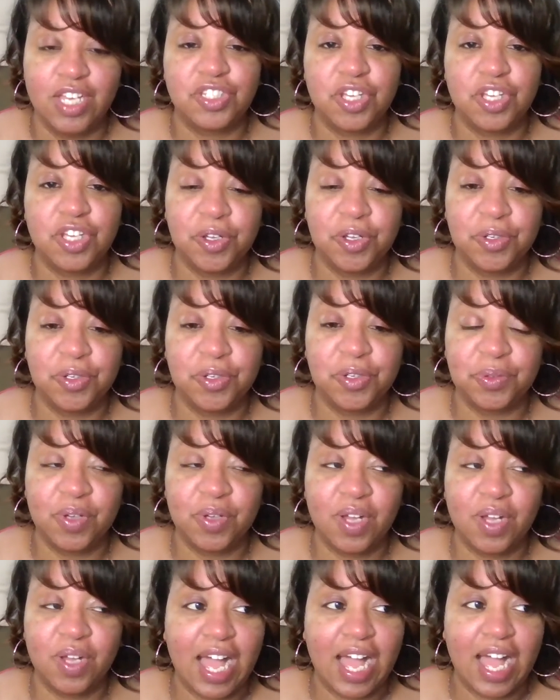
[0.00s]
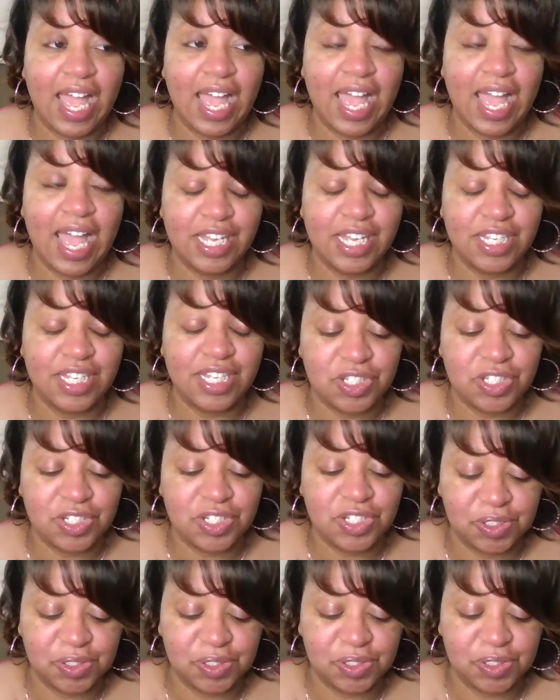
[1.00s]
So I had
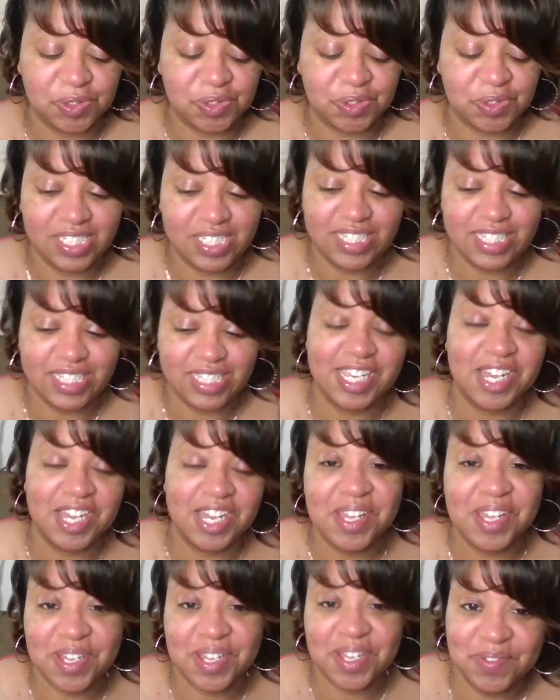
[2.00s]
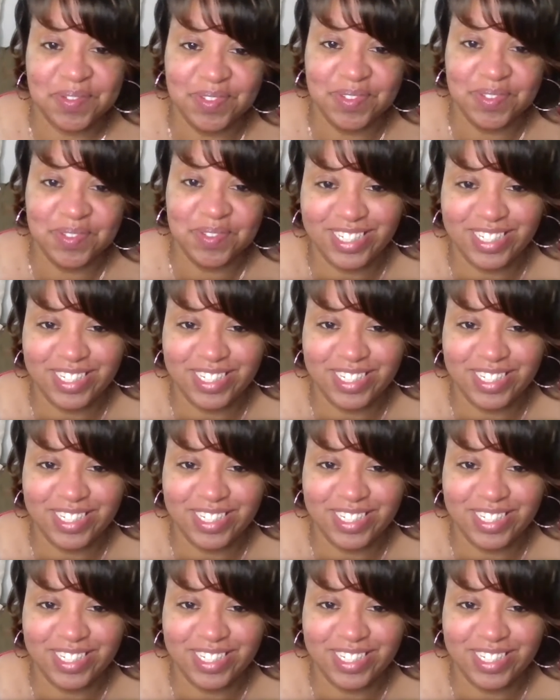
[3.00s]
to tell him,